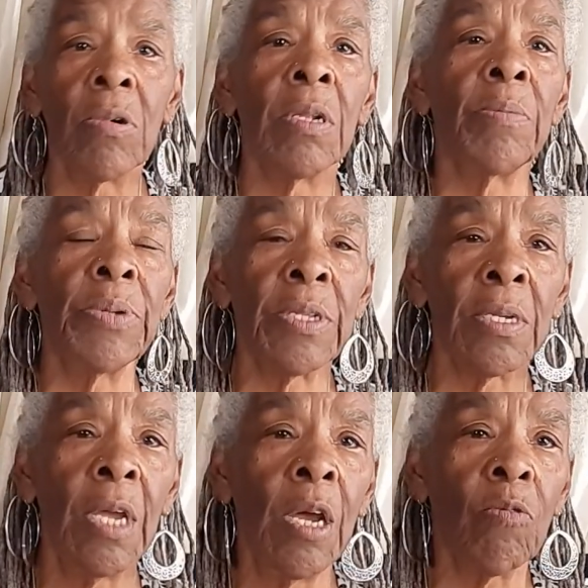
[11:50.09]
and I
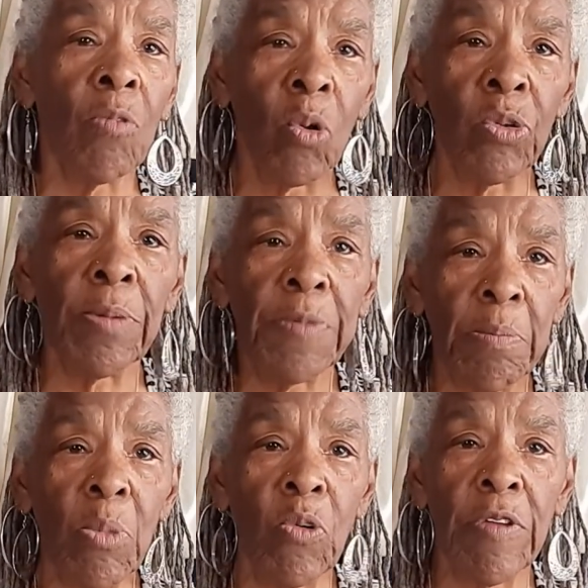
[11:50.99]
rolled up the
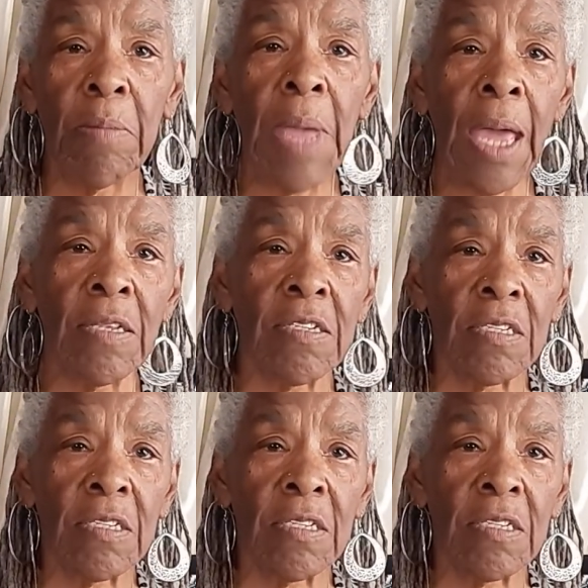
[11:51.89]
moving mats